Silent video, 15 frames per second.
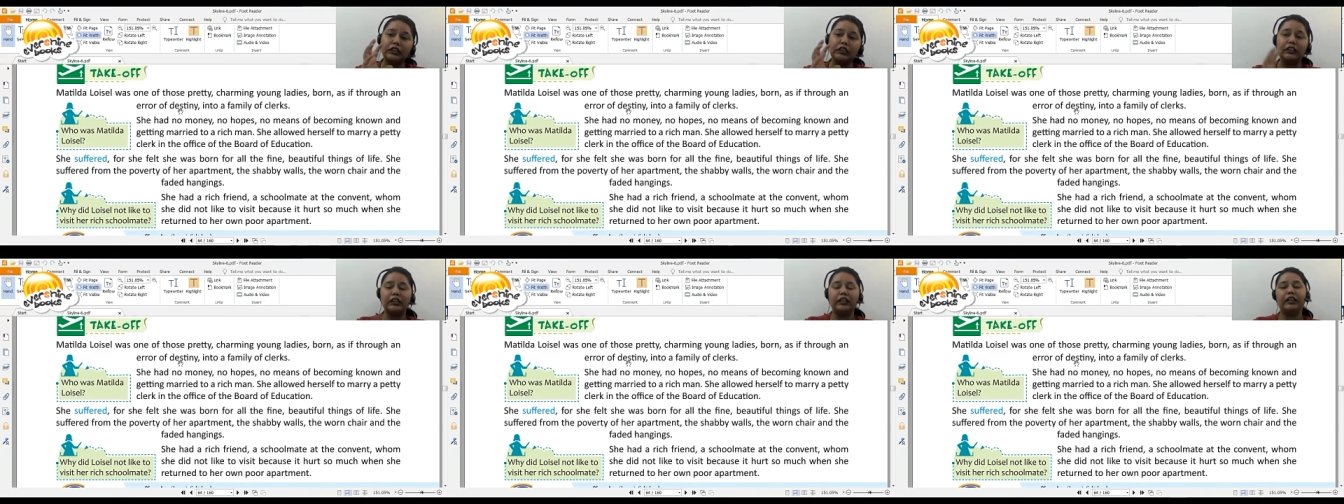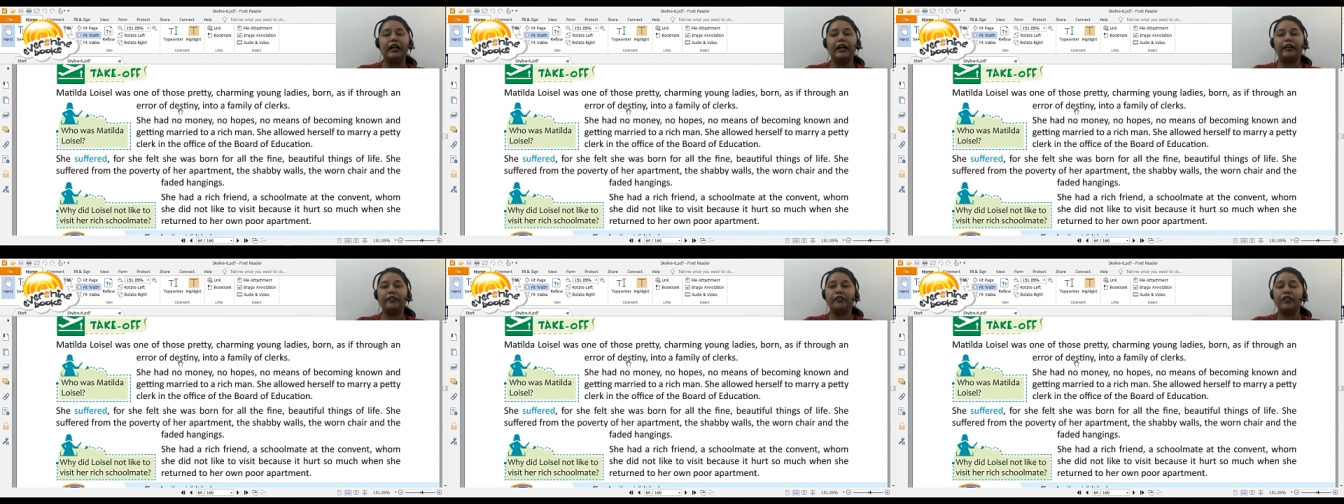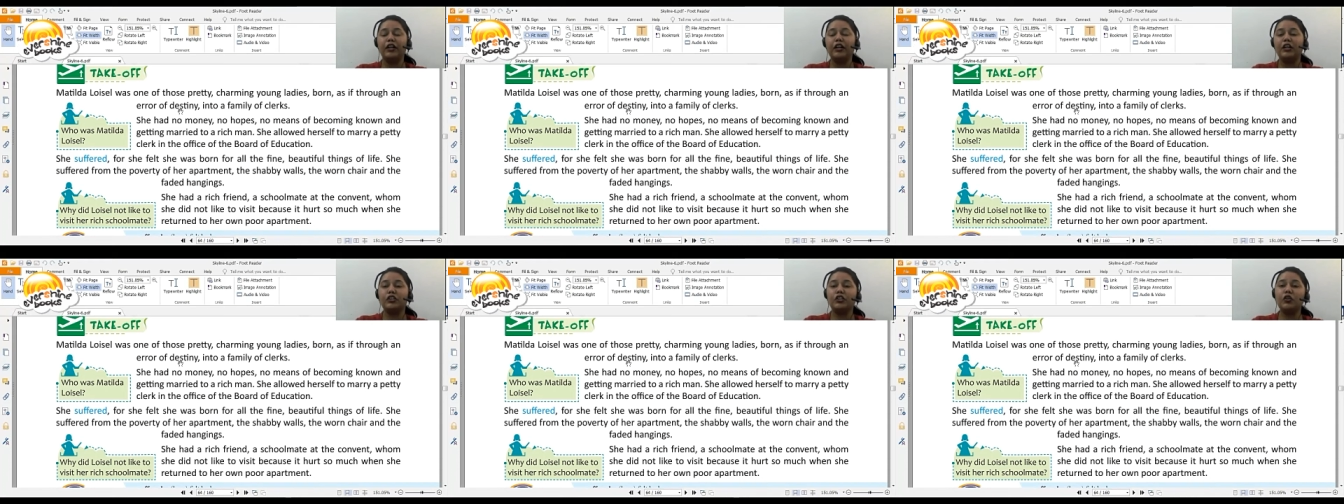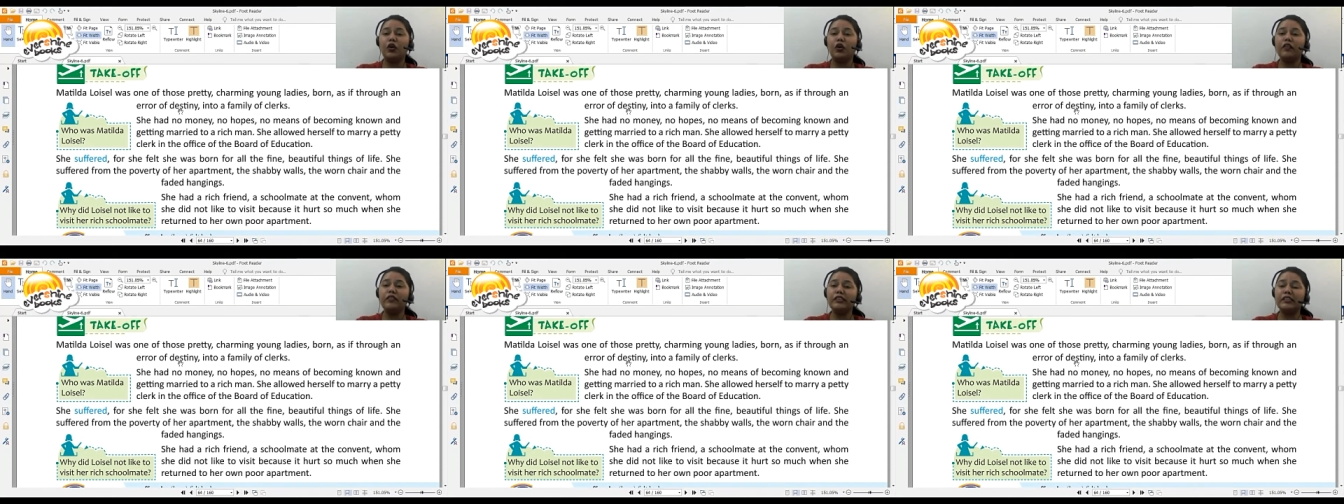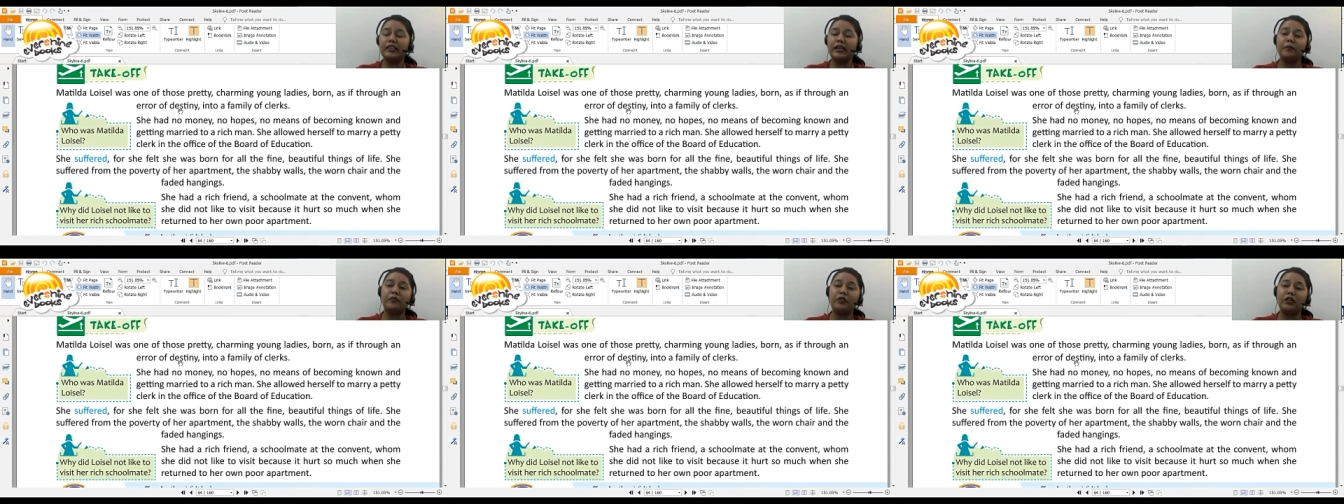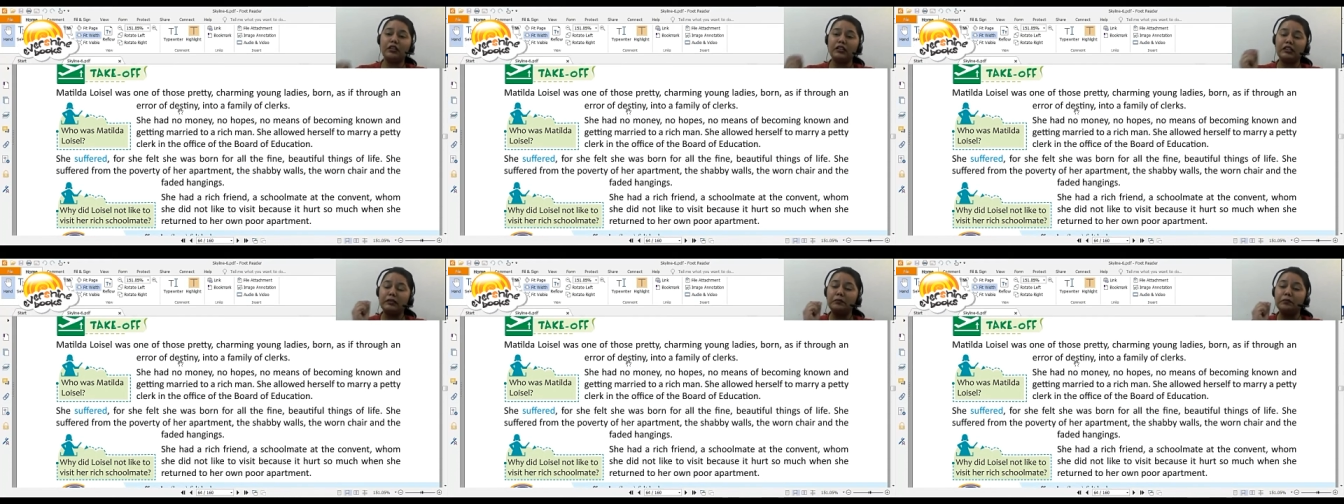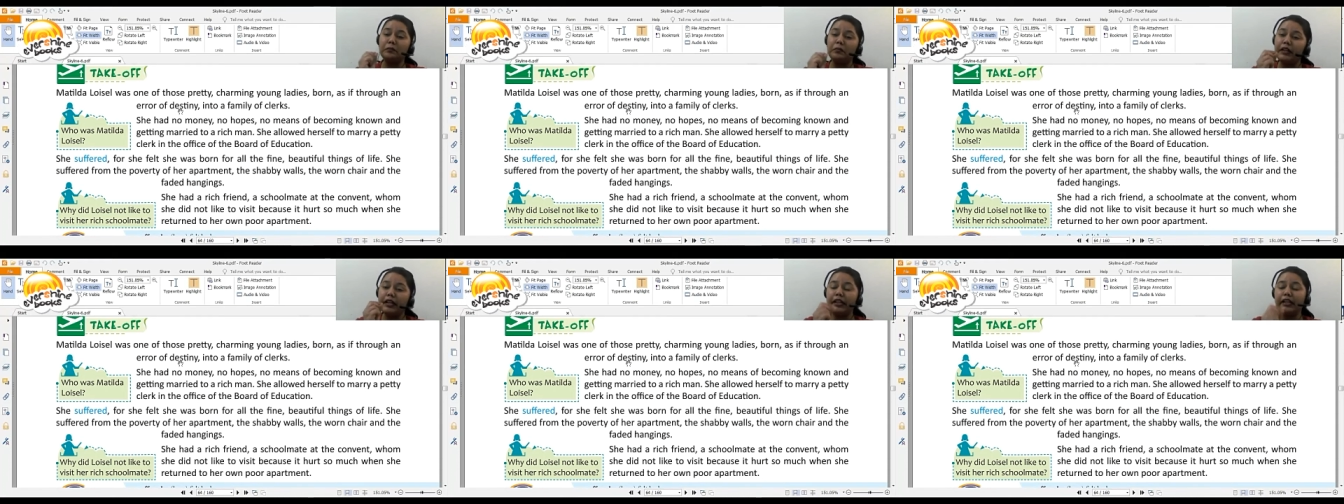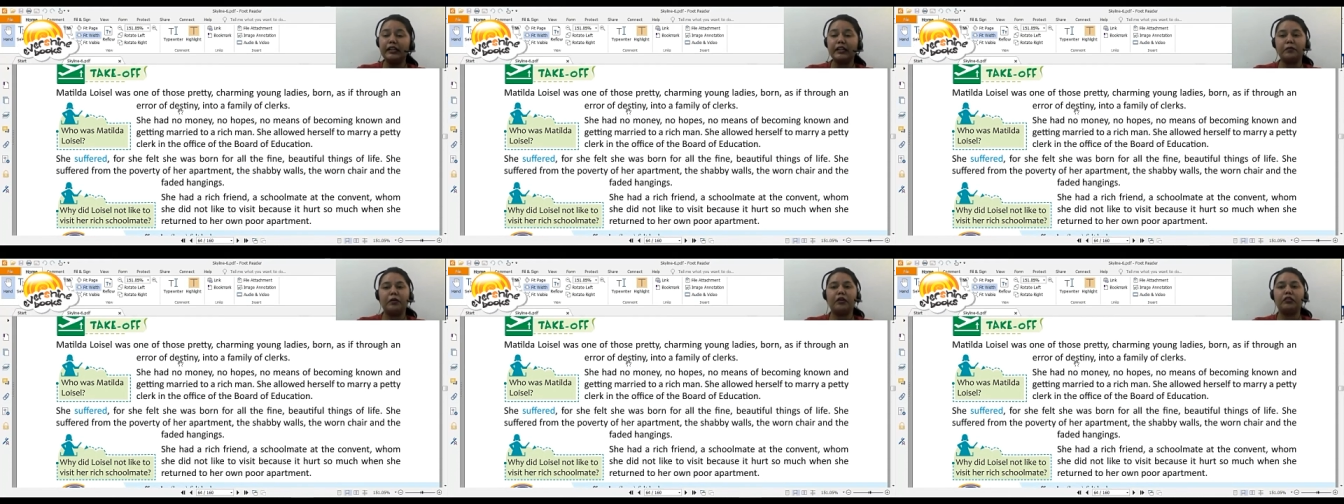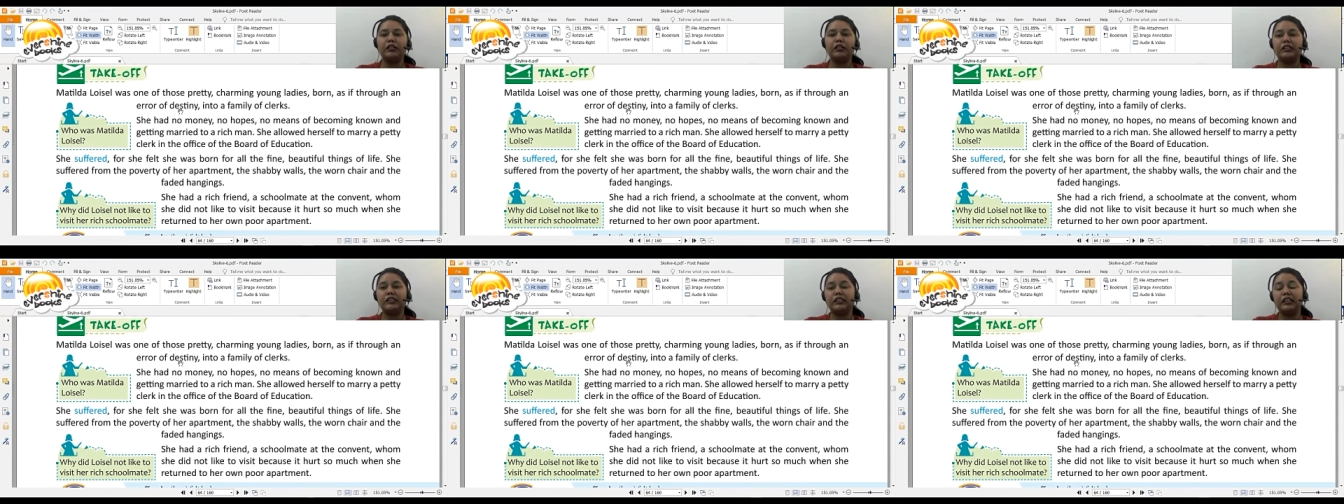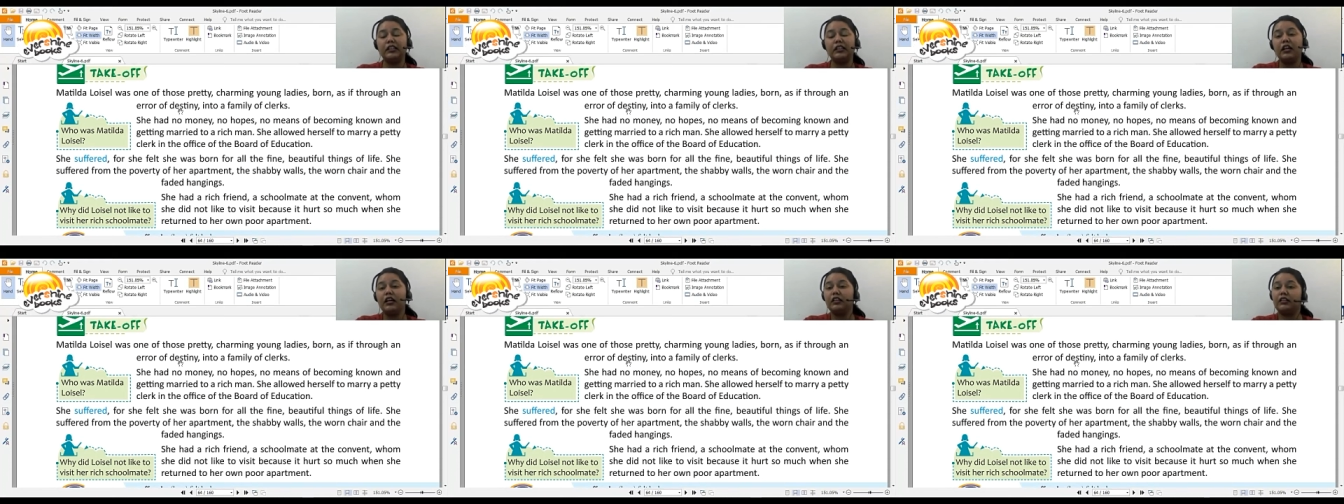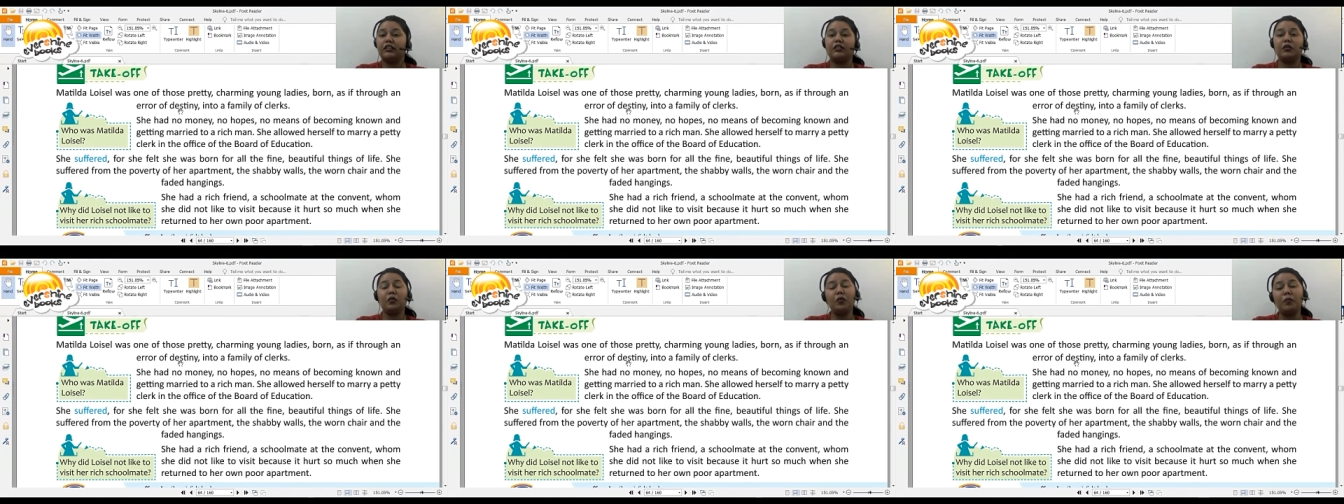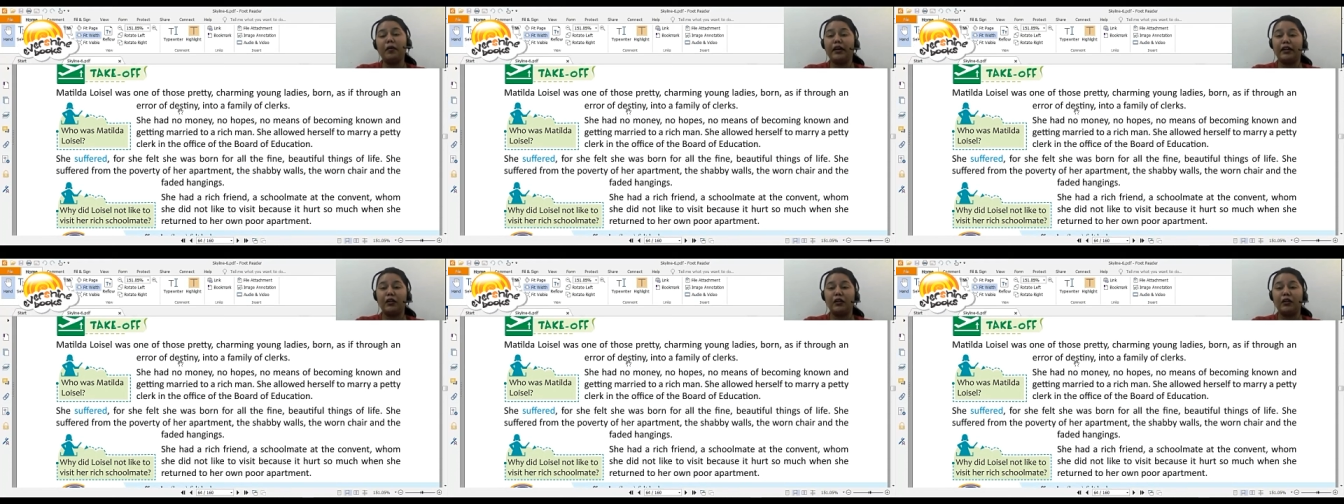her life she always kept on complaining about this thing that oh my